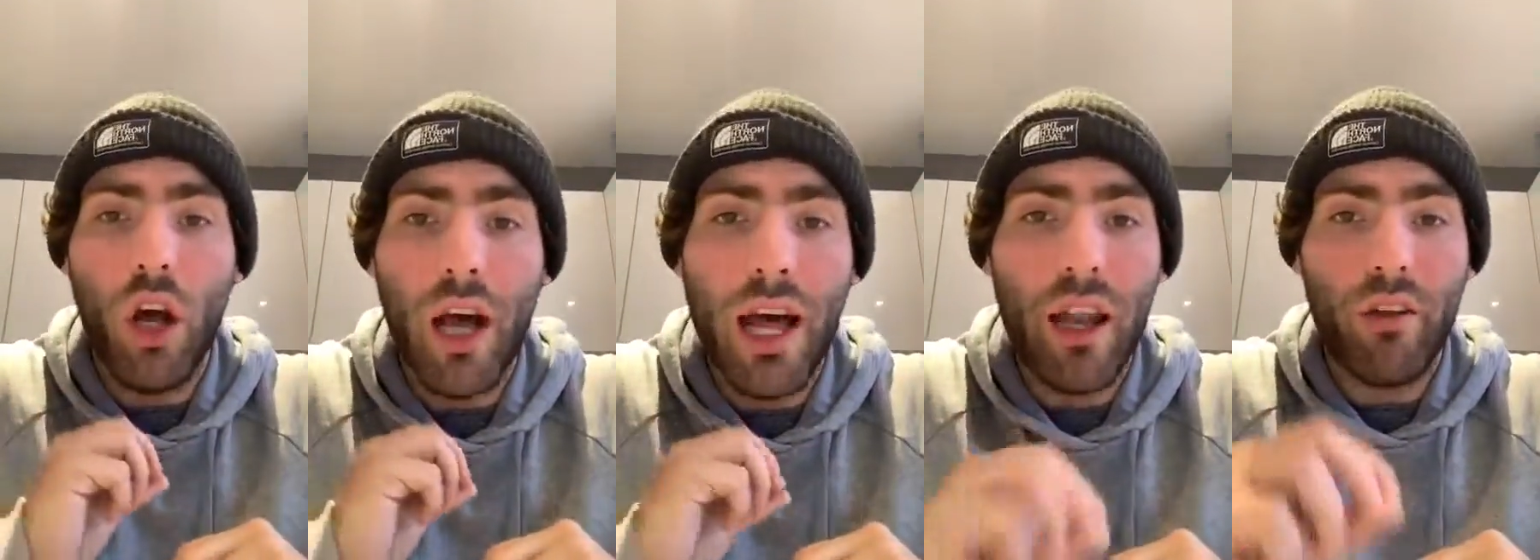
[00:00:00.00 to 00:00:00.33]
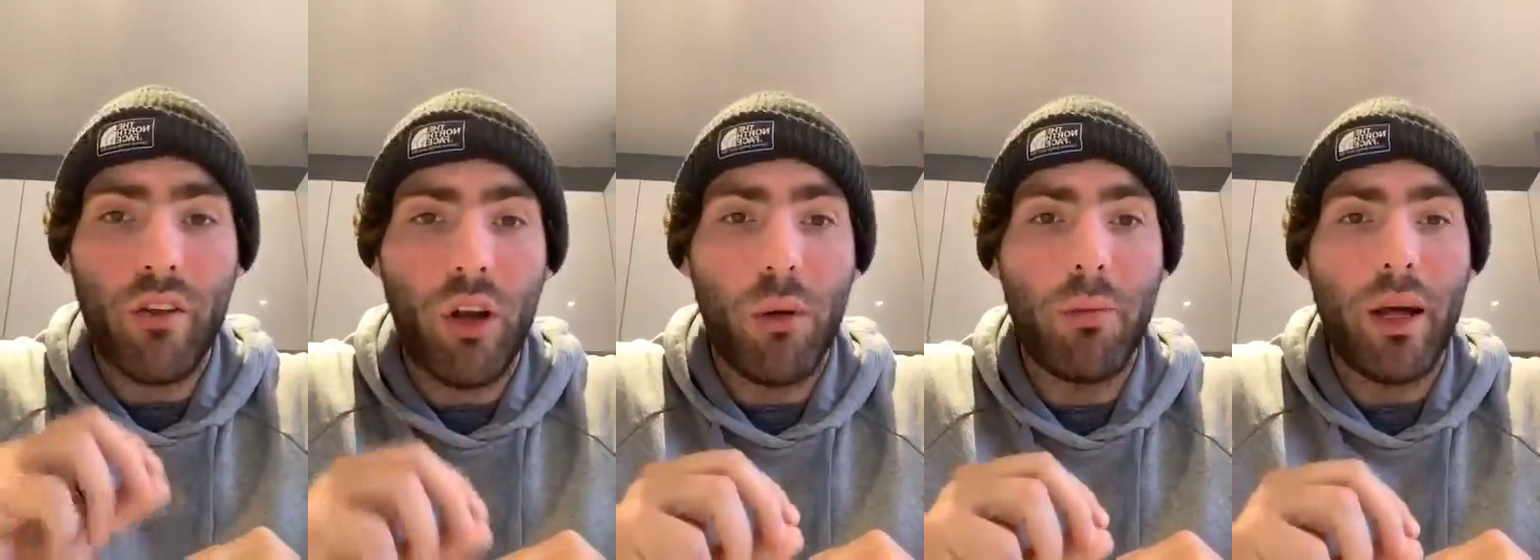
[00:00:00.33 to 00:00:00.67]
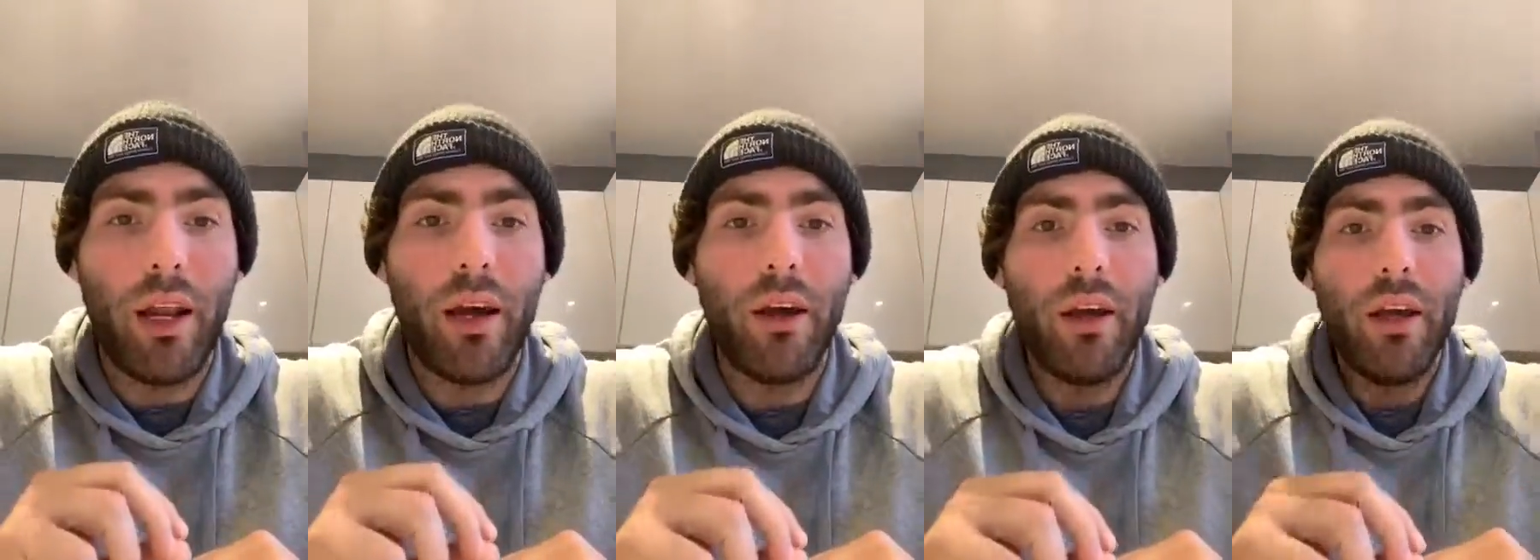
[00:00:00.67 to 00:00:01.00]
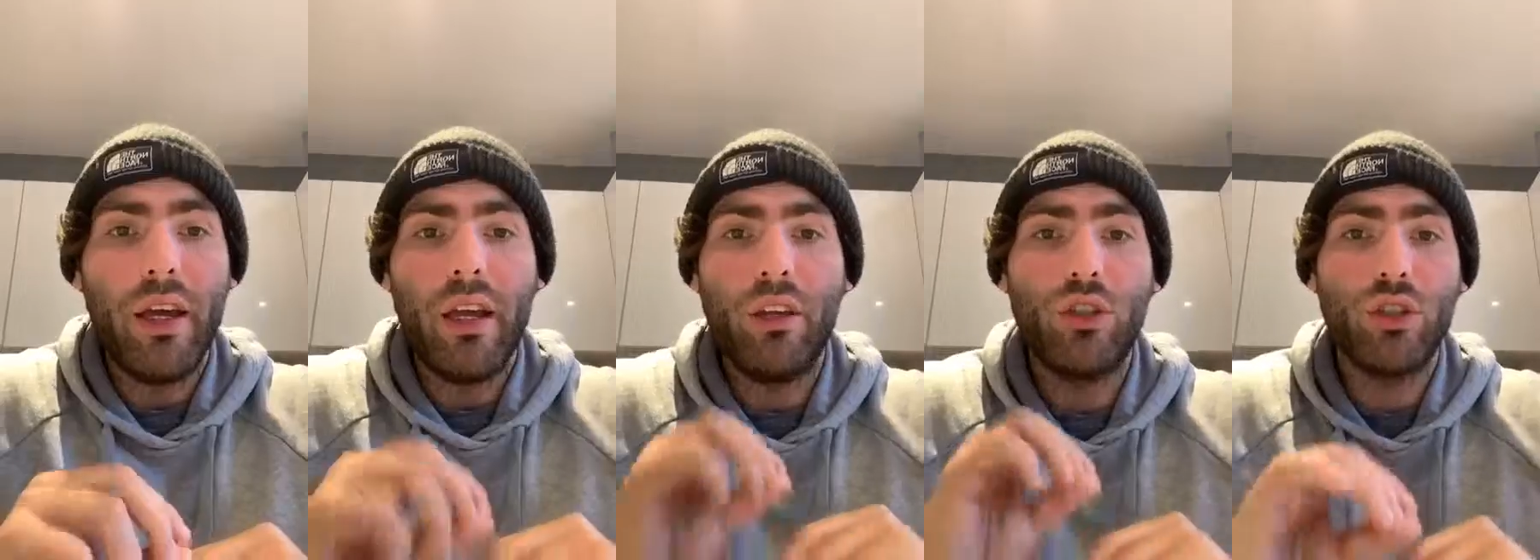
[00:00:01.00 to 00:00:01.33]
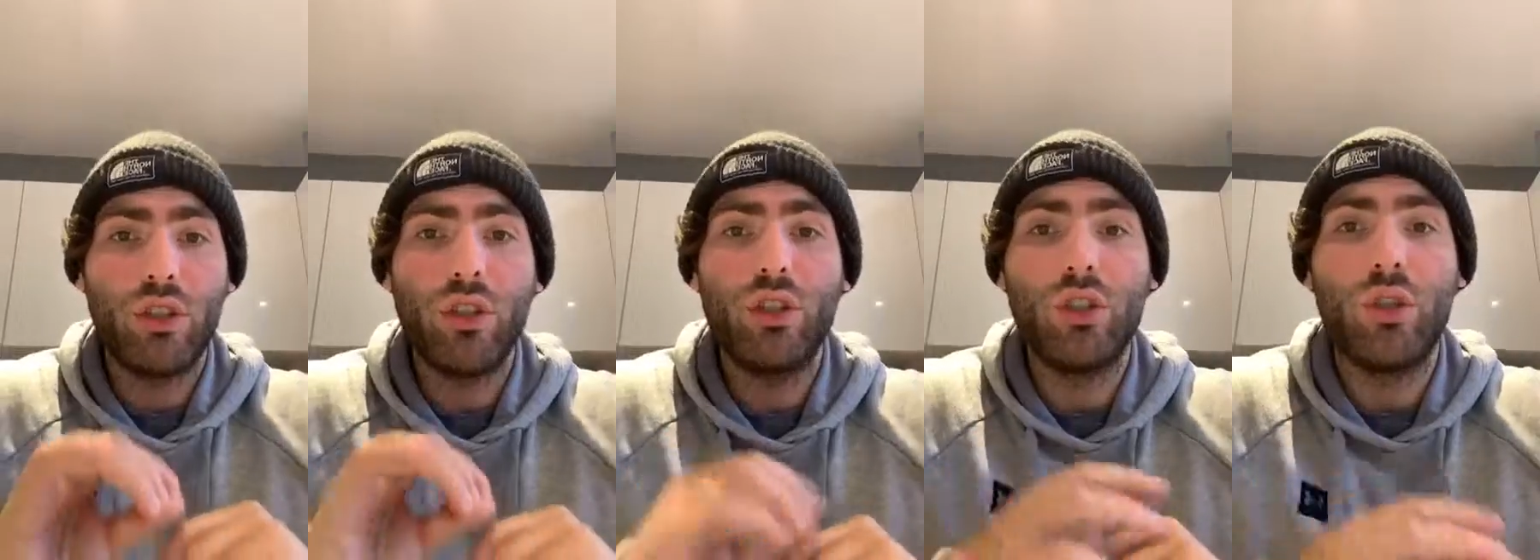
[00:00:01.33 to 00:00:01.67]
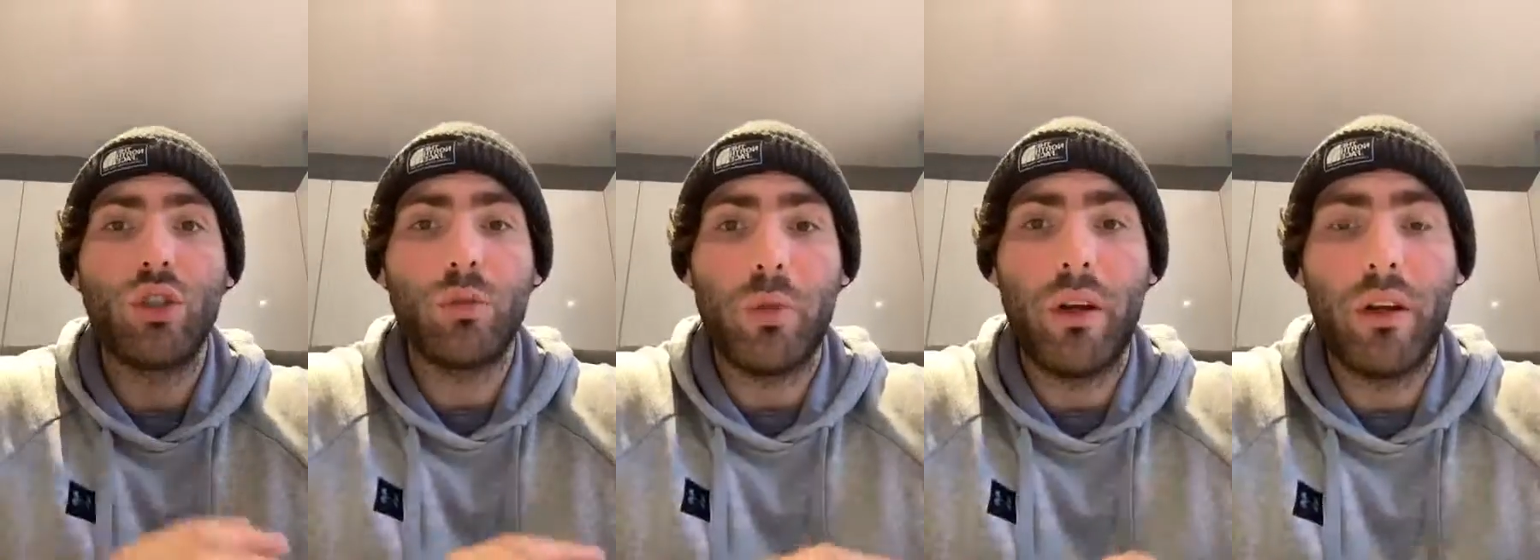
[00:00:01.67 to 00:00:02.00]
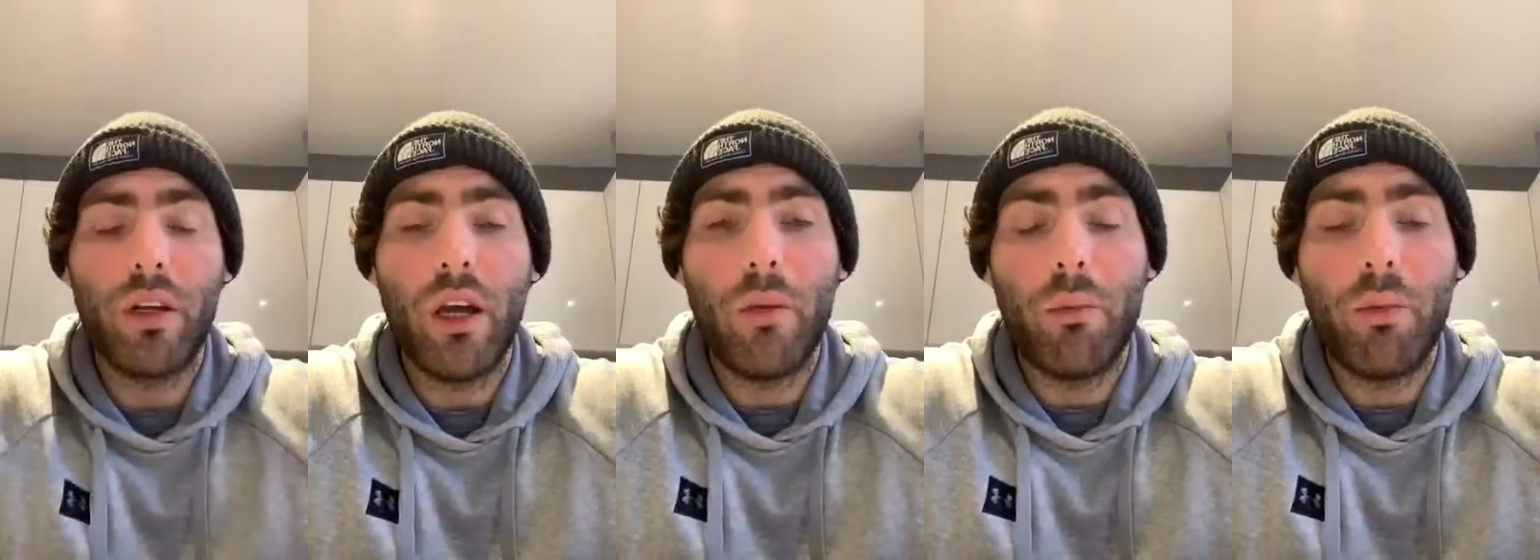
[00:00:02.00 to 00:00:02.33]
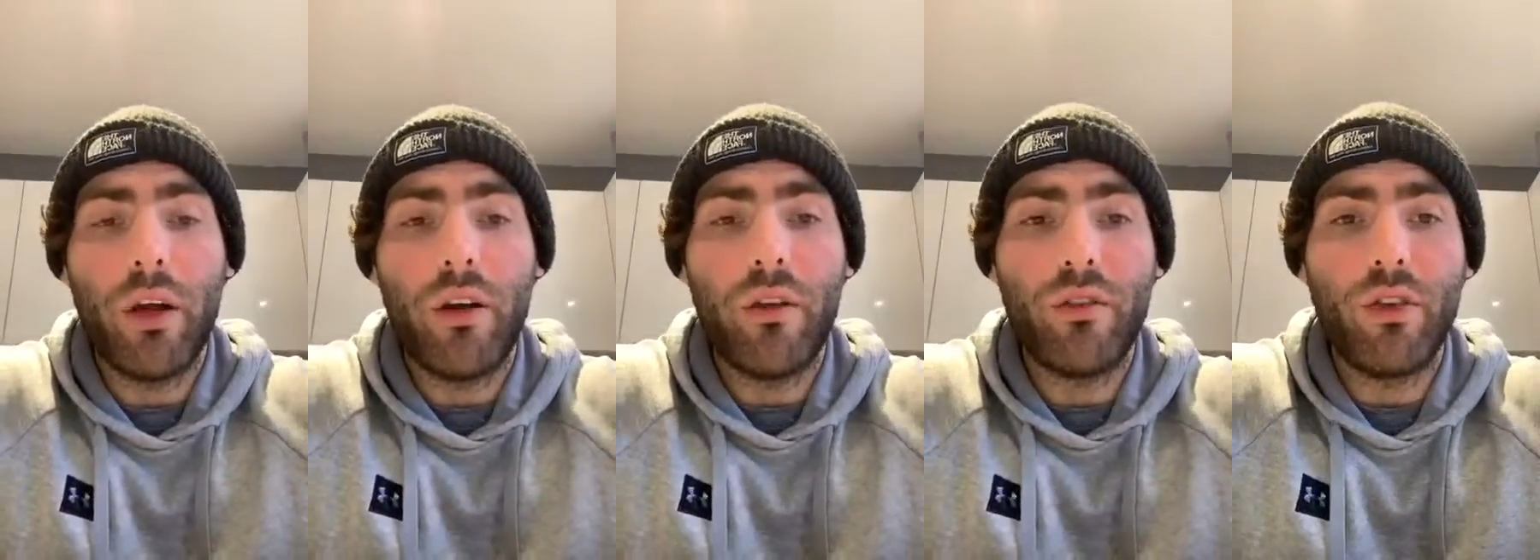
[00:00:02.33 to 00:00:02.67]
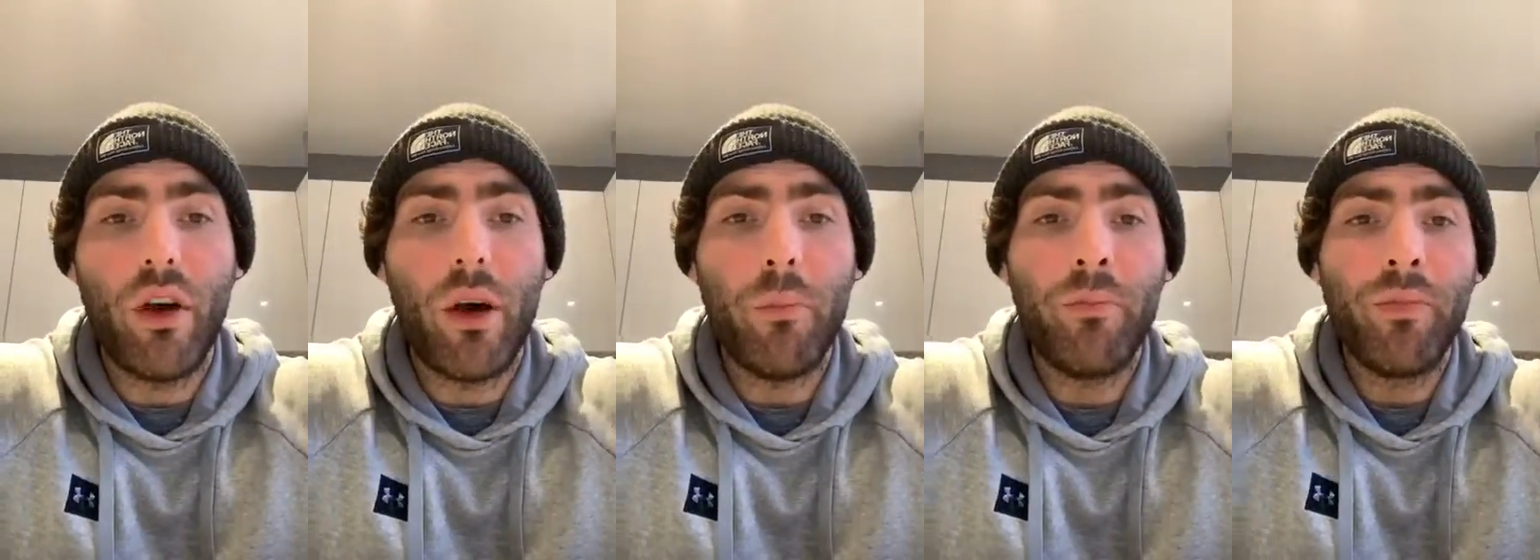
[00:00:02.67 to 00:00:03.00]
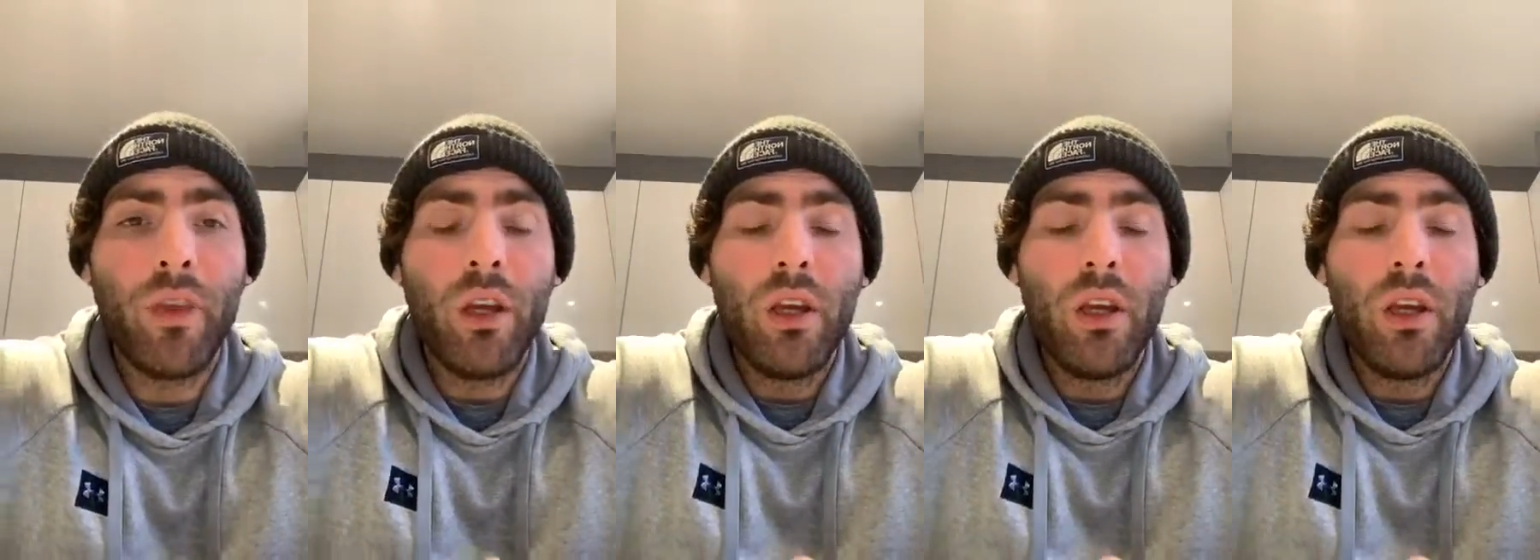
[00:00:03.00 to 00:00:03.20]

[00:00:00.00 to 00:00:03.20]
hell of a lot better in just a short period of time.